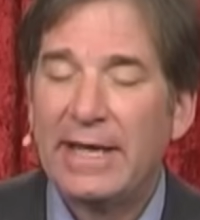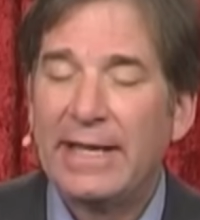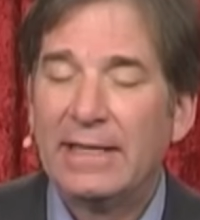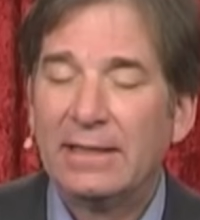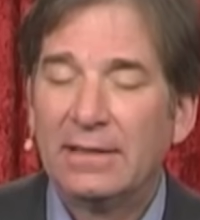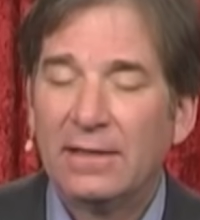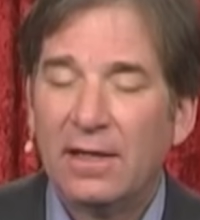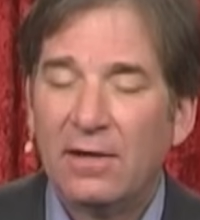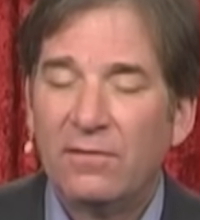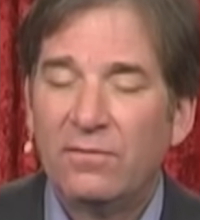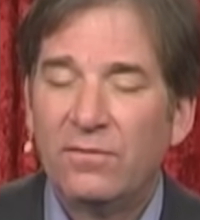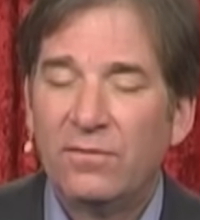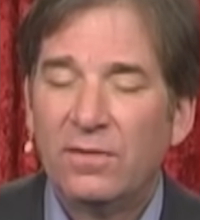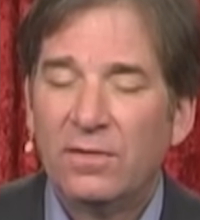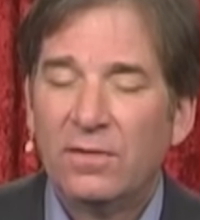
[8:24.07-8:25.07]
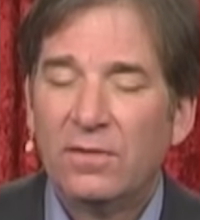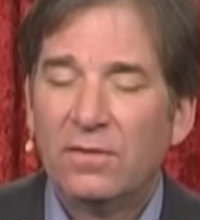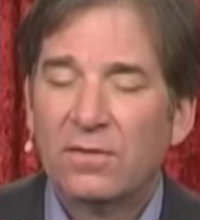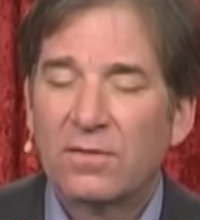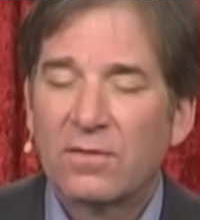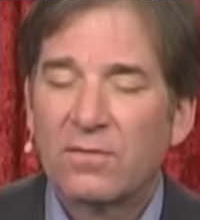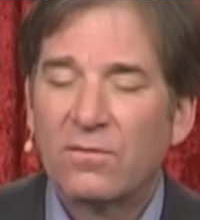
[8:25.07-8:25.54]
and love
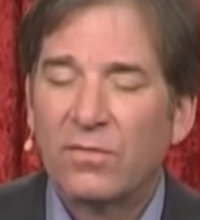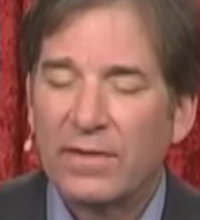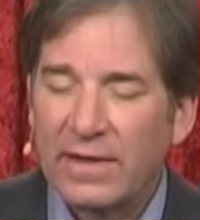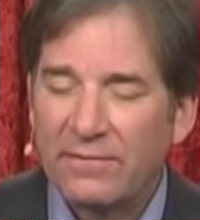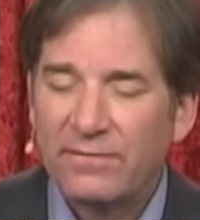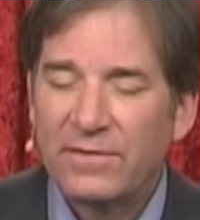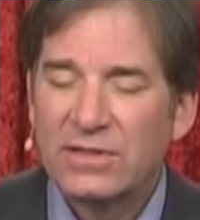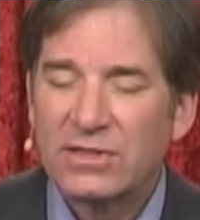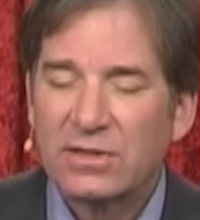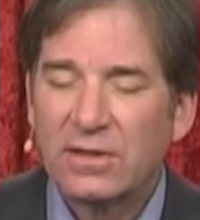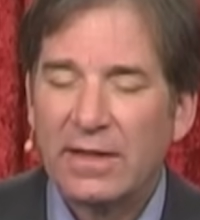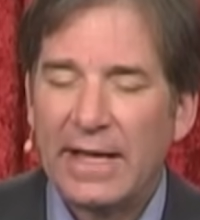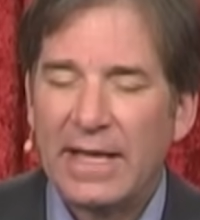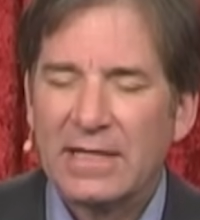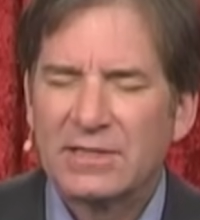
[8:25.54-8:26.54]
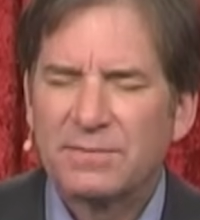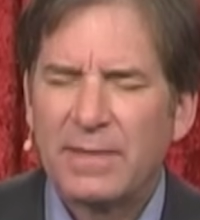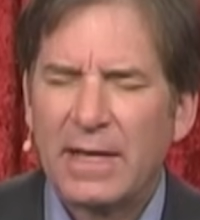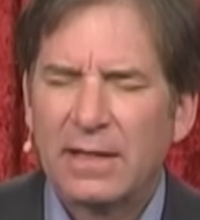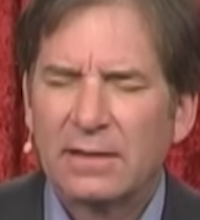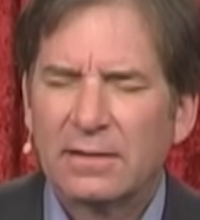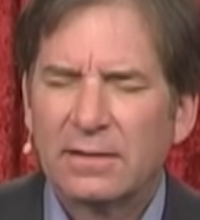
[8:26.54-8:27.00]
for that physical
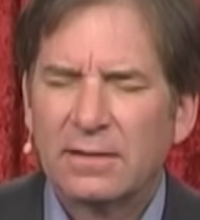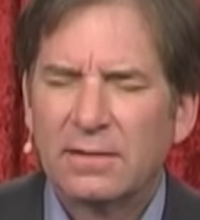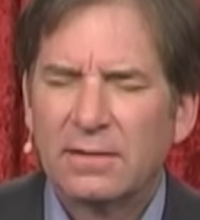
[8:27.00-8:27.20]
aspect.